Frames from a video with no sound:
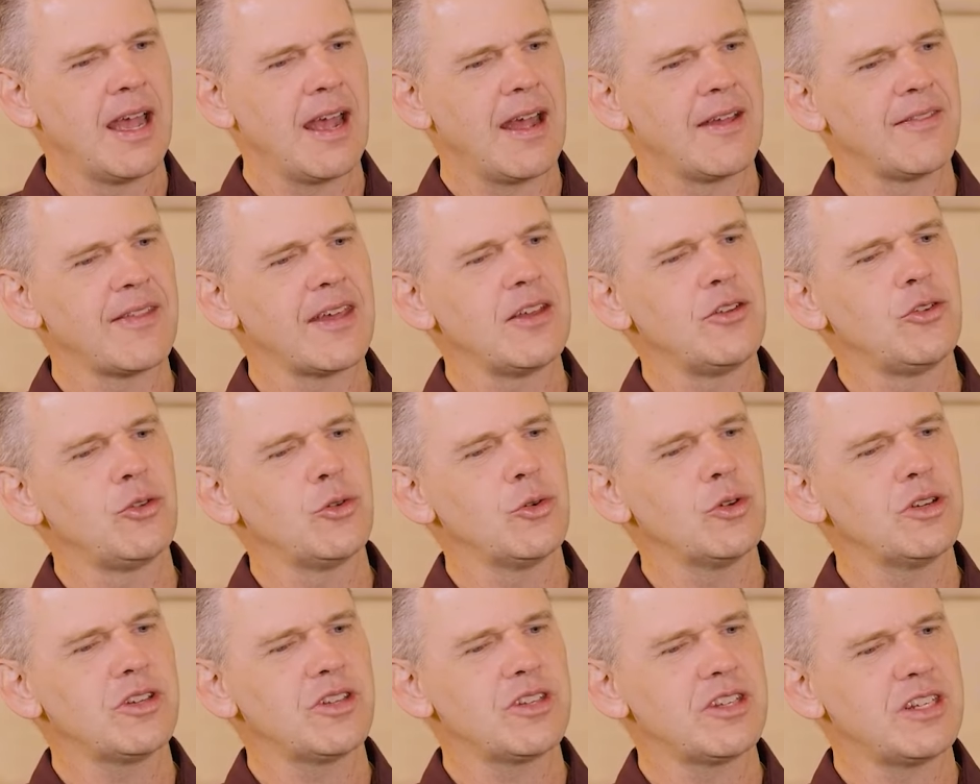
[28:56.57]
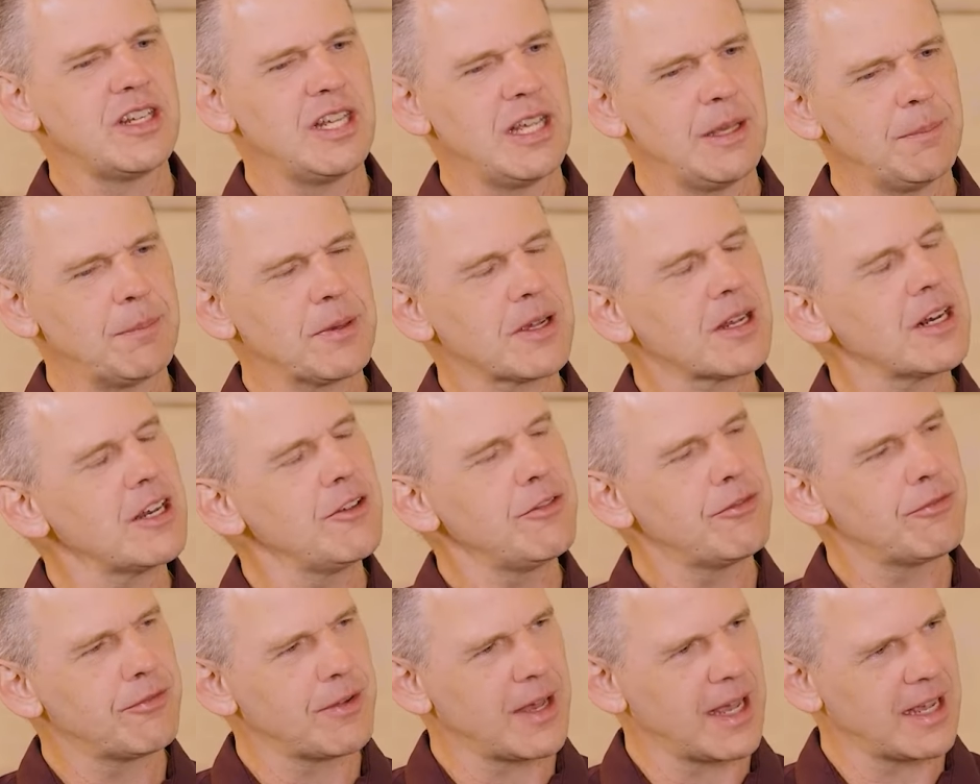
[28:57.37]
and they do it
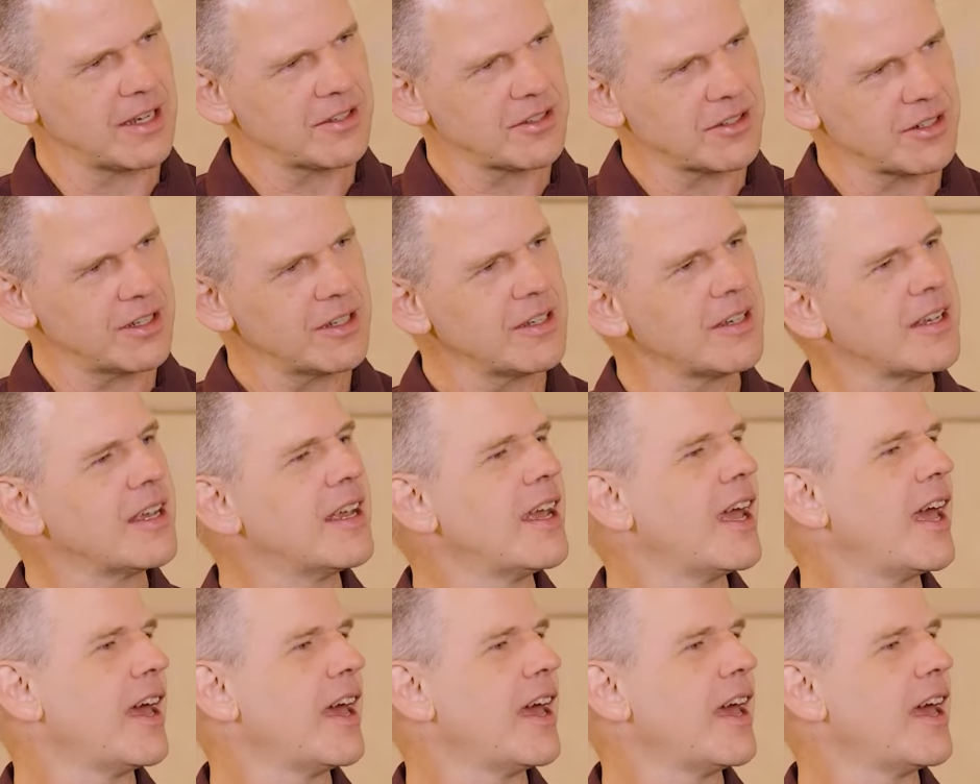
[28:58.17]
typically faster